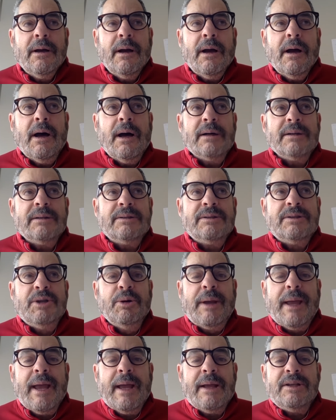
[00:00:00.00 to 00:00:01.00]

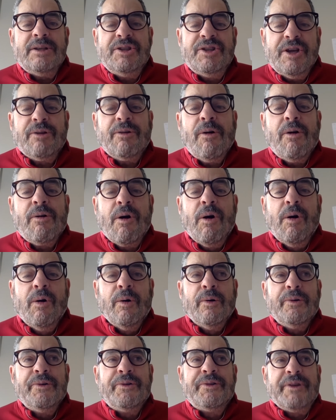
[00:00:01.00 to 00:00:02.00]
To get zero
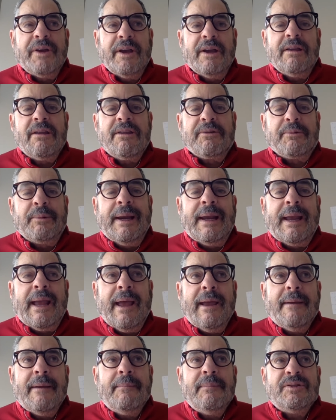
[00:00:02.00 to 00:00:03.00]
goals in three
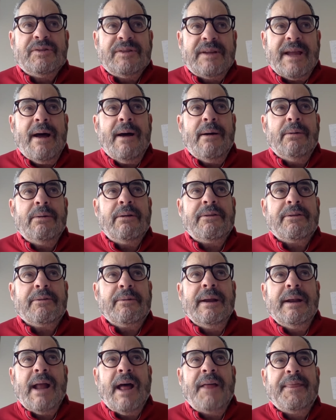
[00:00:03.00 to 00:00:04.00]
games, down
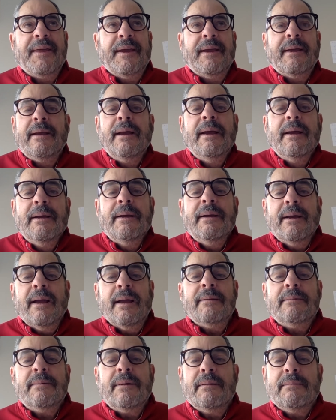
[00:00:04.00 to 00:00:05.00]
3-0,
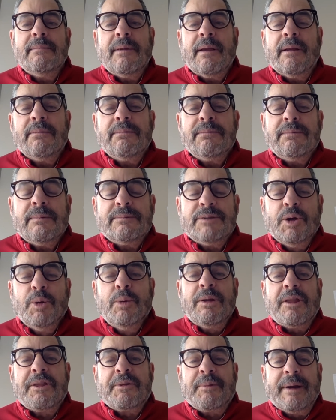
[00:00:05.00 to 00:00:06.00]
and you know, two
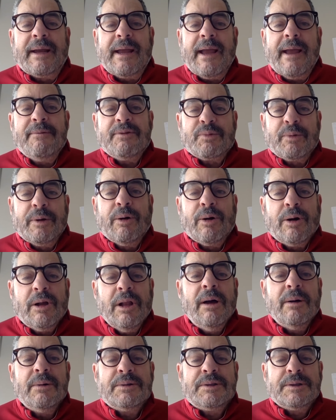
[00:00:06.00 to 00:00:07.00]
of the three games real
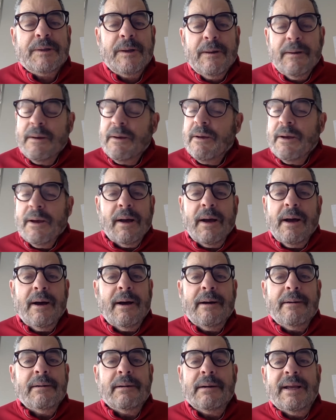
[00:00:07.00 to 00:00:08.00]
close,
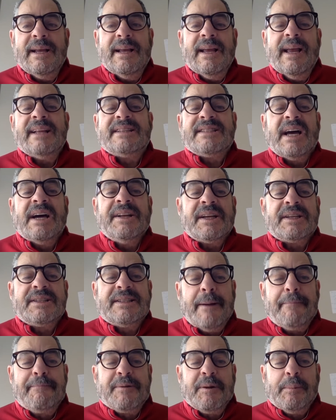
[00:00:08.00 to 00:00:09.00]
it's
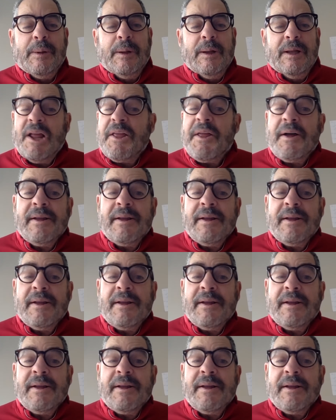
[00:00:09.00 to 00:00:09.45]
unacceptable. And I